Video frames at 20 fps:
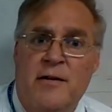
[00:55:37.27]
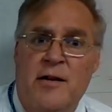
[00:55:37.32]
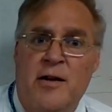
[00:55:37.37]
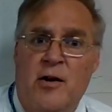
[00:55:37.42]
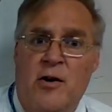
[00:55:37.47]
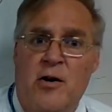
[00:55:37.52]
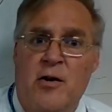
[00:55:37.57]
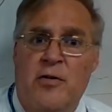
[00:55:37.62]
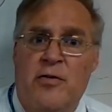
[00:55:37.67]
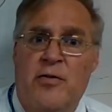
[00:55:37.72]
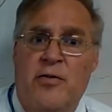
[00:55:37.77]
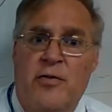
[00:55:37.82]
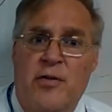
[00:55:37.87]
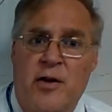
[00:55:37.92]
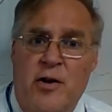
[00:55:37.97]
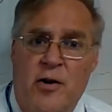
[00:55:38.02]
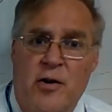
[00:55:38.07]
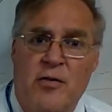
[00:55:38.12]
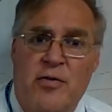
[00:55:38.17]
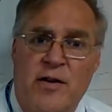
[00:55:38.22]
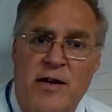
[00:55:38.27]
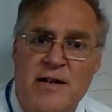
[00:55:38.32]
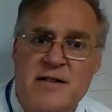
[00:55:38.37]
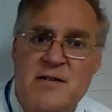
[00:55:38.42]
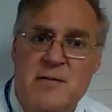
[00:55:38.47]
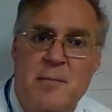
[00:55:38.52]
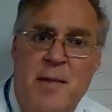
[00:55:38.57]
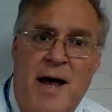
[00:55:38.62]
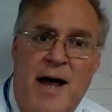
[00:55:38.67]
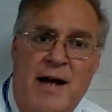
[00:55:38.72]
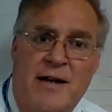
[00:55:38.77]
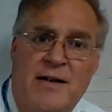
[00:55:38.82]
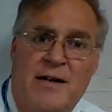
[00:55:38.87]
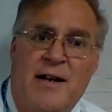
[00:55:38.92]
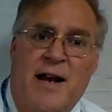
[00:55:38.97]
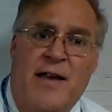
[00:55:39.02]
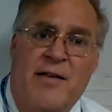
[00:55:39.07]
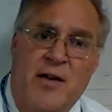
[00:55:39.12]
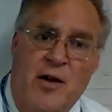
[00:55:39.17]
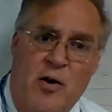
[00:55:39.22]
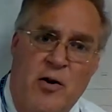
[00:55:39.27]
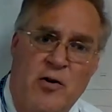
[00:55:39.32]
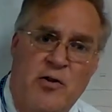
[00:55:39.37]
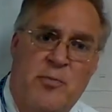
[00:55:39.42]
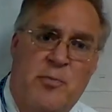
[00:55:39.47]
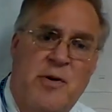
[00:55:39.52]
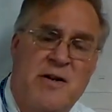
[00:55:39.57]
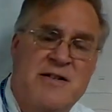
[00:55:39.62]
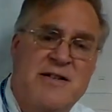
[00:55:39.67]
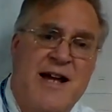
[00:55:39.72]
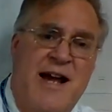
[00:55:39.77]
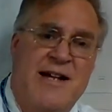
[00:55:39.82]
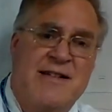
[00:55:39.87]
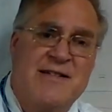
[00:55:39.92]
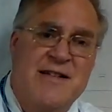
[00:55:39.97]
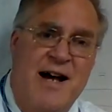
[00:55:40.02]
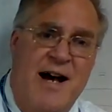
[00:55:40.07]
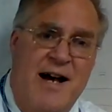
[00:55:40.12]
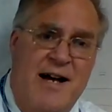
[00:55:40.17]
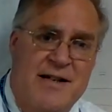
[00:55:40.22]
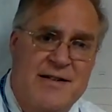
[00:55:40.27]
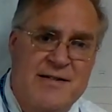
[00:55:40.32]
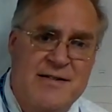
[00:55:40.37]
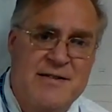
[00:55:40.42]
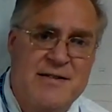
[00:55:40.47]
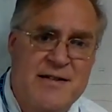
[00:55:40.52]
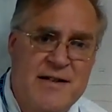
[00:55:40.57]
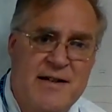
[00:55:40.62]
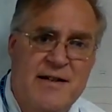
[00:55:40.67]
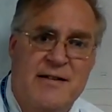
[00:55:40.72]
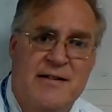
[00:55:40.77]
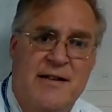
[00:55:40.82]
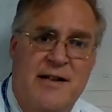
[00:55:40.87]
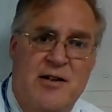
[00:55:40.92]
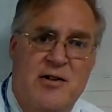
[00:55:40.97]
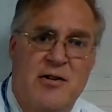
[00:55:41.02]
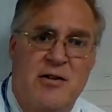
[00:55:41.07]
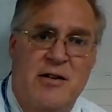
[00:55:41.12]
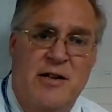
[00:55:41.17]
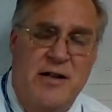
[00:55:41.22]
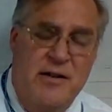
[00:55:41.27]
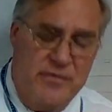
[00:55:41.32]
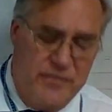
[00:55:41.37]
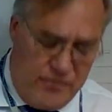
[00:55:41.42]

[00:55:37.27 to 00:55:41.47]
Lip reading: The Earth is a magnet, and the Earth protects us literally